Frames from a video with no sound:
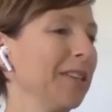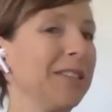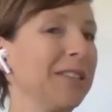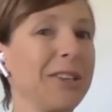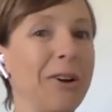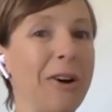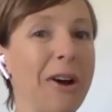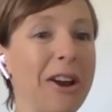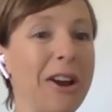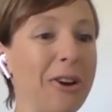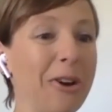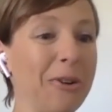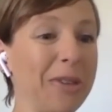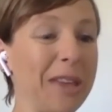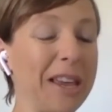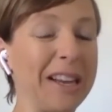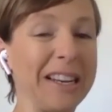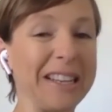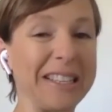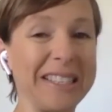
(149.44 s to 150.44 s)
So I know
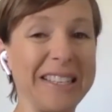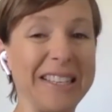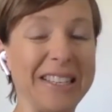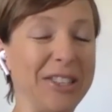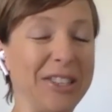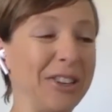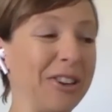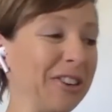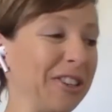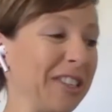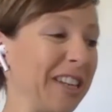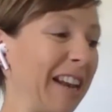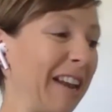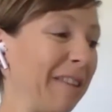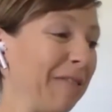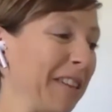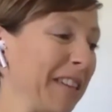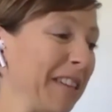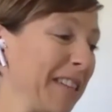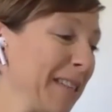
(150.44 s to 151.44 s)
that, listeners, you're going to
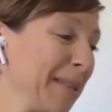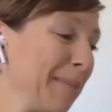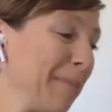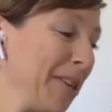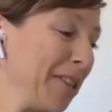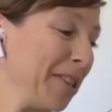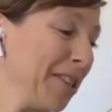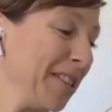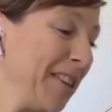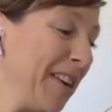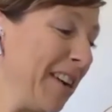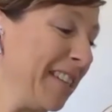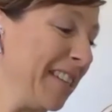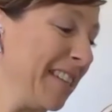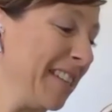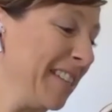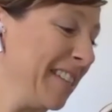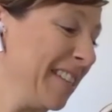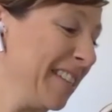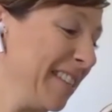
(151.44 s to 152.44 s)
love this as much as I
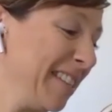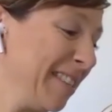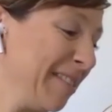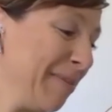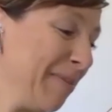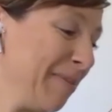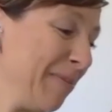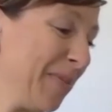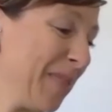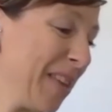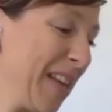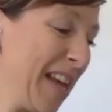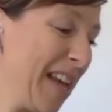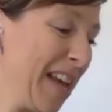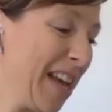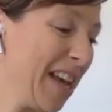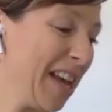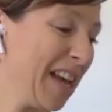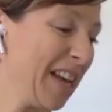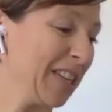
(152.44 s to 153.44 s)
did.
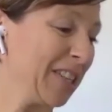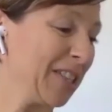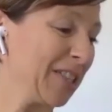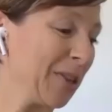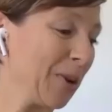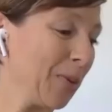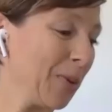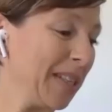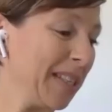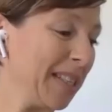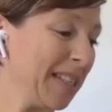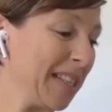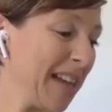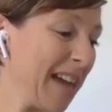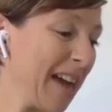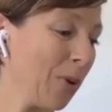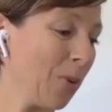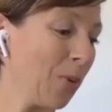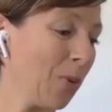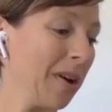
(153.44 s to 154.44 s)
So we
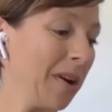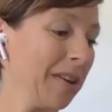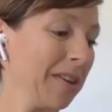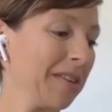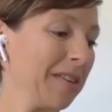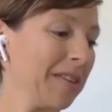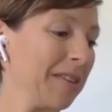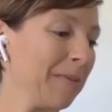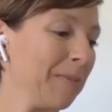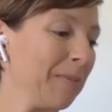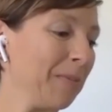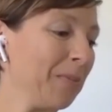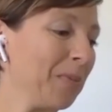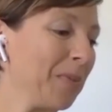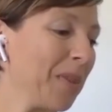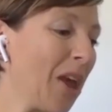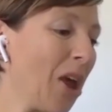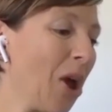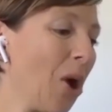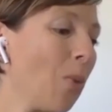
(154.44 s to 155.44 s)
start with,
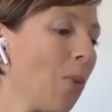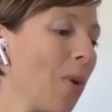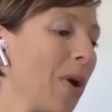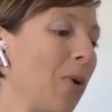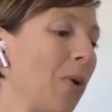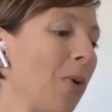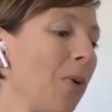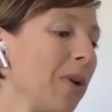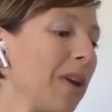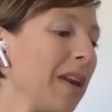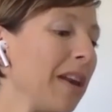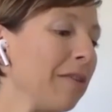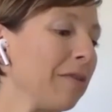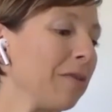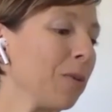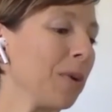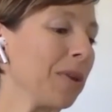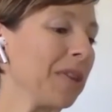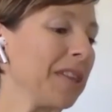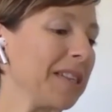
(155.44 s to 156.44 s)
"We all live
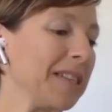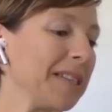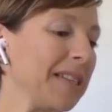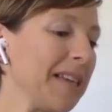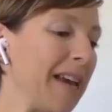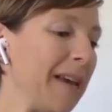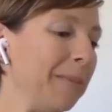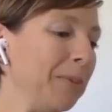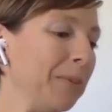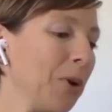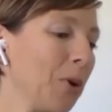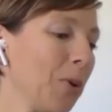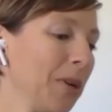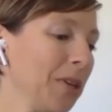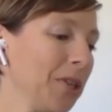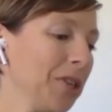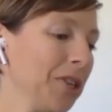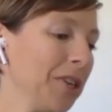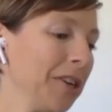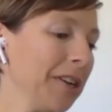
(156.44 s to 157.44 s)
with the same
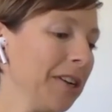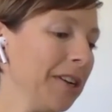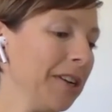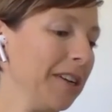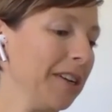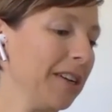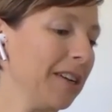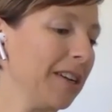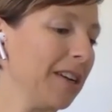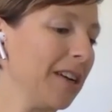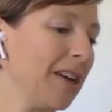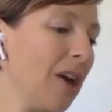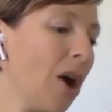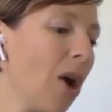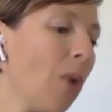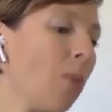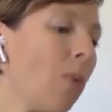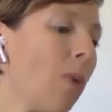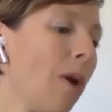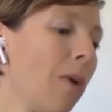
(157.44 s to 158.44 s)
question.
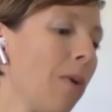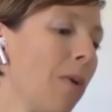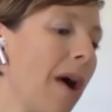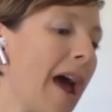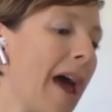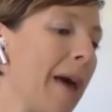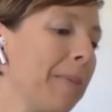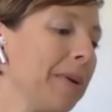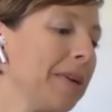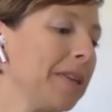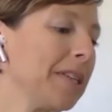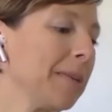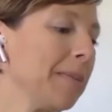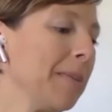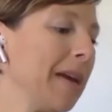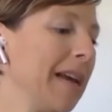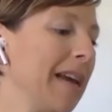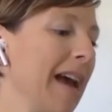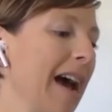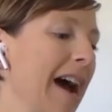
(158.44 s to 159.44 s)
What will happen to
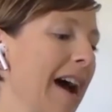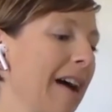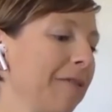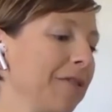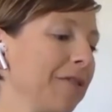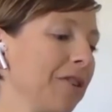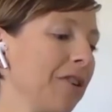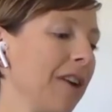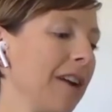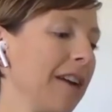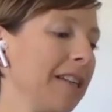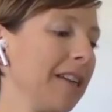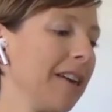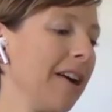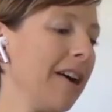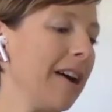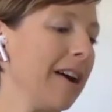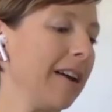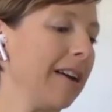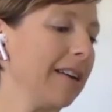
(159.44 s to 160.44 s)
me after I
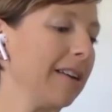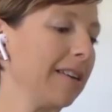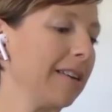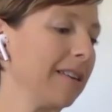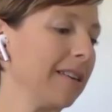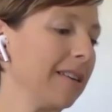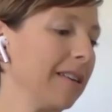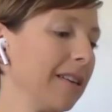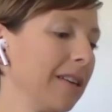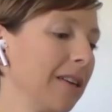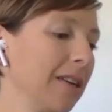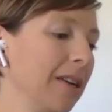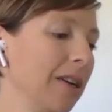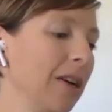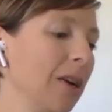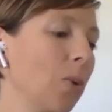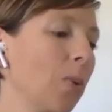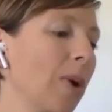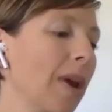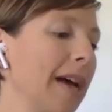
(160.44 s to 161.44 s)
die?
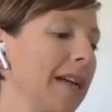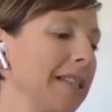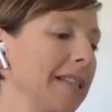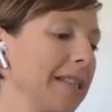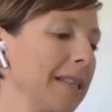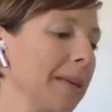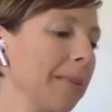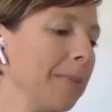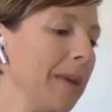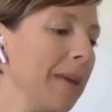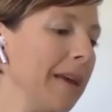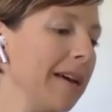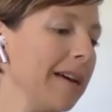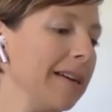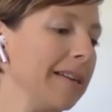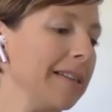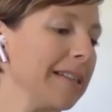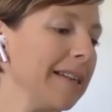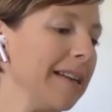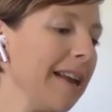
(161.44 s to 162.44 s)
Will I disappear
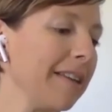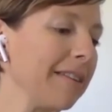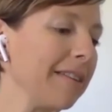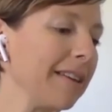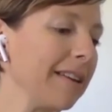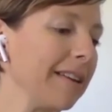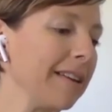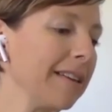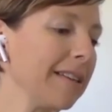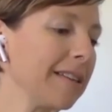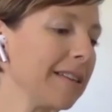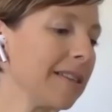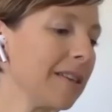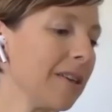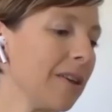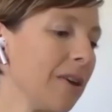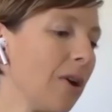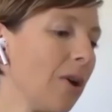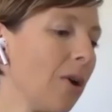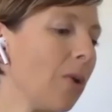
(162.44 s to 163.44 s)
into nothingness,
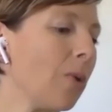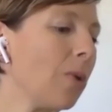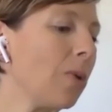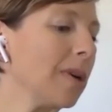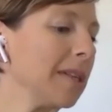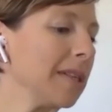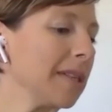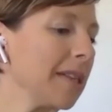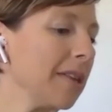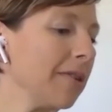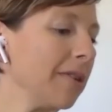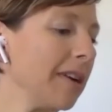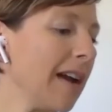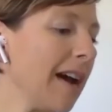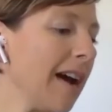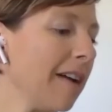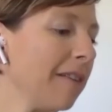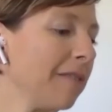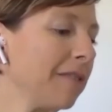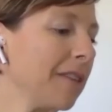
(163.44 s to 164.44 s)
or is there an
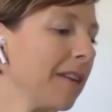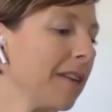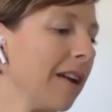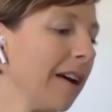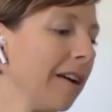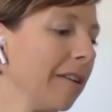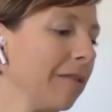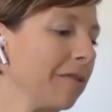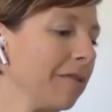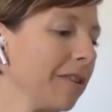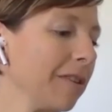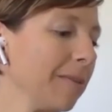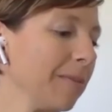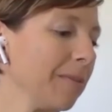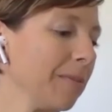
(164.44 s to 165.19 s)
afterlife?"